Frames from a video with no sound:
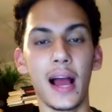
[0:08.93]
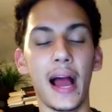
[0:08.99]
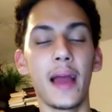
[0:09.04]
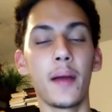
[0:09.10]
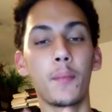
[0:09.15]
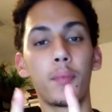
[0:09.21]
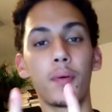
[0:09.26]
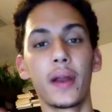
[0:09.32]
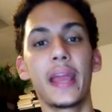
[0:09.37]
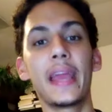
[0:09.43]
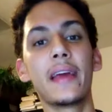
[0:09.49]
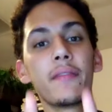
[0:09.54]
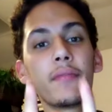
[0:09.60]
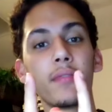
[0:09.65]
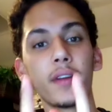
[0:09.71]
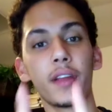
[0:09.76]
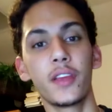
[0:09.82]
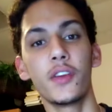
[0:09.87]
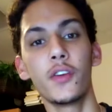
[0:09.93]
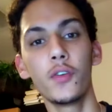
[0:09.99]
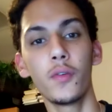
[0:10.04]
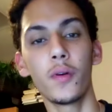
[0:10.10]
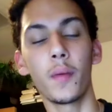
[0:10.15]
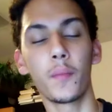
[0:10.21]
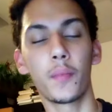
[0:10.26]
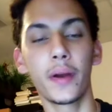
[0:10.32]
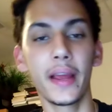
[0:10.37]
I am praying for you.
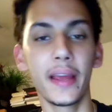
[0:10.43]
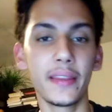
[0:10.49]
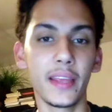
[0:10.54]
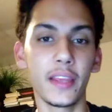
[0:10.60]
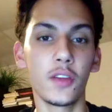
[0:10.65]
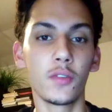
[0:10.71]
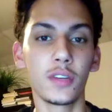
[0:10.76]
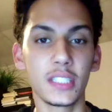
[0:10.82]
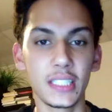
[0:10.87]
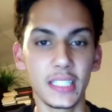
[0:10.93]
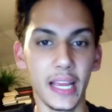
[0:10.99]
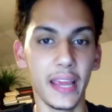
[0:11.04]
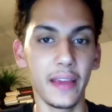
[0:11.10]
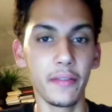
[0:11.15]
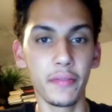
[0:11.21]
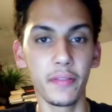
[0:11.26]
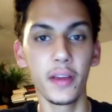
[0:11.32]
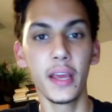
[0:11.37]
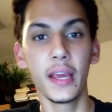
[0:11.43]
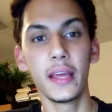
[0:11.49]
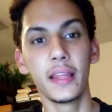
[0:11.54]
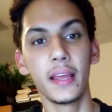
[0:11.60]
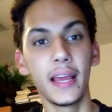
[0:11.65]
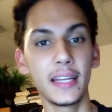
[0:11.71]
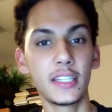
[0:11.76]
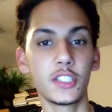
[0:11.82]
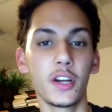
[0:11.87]
I'm praying that you are safe,
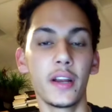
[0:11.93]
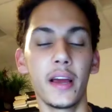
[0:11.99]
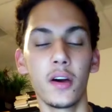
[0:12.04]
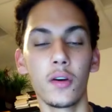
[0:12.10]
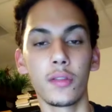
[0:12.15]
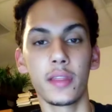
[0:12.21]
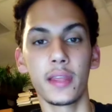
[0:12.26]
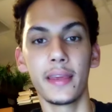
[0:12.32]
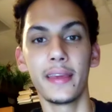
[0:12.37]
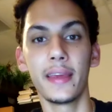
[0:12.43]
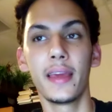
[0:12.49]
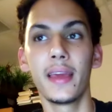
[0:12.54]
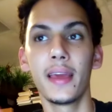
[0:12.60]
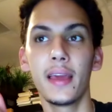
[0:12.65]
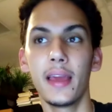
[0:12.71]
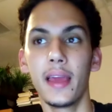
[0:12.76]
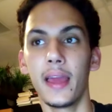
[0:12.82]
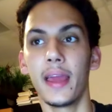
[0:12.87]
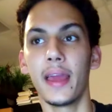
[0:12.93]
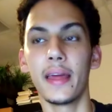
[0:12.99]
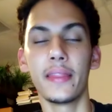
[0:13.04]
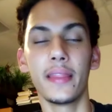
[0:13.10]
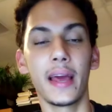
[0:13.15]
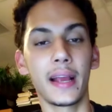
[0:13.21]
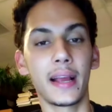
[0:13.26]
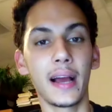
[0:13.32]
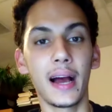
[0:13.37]
that you're healthy, and, and
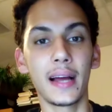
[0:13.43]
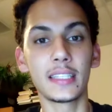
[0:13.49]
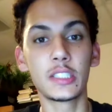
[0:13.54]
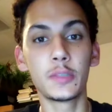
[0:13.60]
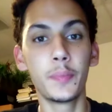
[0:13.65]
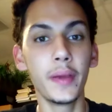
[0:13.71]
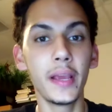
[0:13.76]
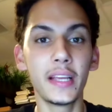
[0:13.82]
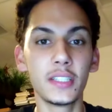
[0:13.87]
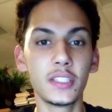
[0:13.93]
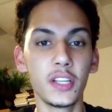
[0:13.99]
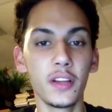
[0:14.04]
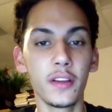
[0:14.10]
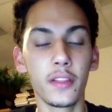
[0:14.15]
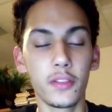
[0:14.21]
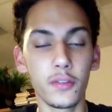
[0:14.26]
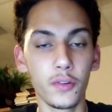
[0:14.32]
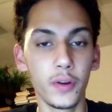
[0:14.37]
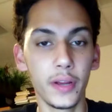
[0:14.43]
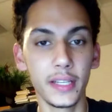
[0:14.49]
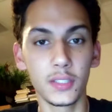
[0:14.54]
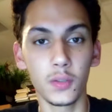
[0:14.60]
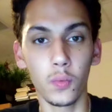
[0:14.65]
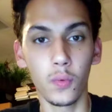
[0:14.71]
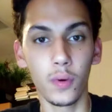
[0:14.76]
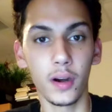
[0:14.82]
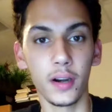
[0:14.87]
that God speaks to you through His
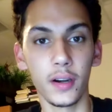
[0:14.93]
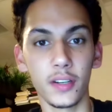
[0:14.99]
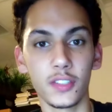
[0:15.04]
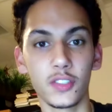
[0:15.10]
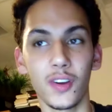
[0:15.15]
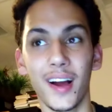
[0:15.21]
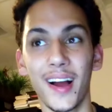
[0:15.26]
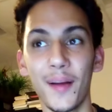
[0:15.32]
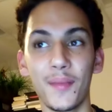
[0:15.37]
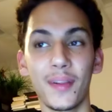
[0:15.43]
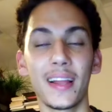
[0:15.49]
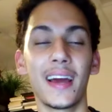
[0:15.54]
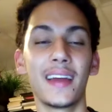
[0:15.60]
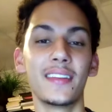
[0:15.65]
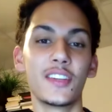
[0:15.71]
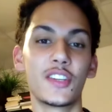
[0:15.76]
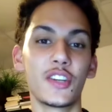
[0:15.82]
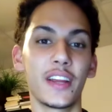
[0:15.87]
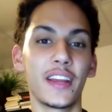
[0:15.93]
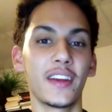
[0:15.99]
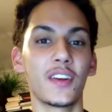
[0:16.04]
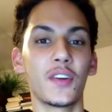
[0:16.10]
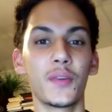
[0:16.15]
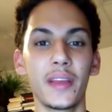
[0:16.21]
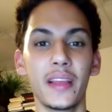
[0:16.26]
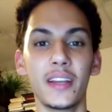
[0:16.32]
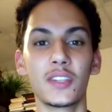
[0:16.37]
Word. So, I'm glad that you're here
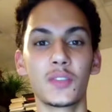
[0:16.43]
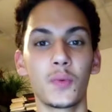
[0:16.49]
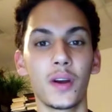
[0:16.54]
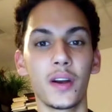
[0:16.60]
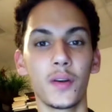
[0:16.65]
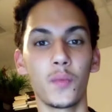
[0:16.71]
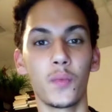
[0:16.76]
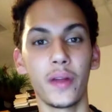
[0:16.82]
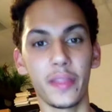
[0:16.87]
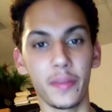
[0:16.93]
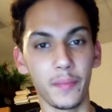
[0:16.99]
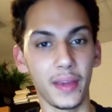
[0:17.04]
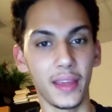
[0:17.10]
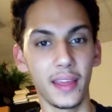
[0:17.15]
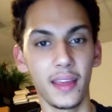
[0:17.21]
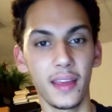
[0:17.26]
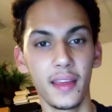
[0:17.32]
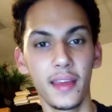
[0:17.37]
to read His Word with me.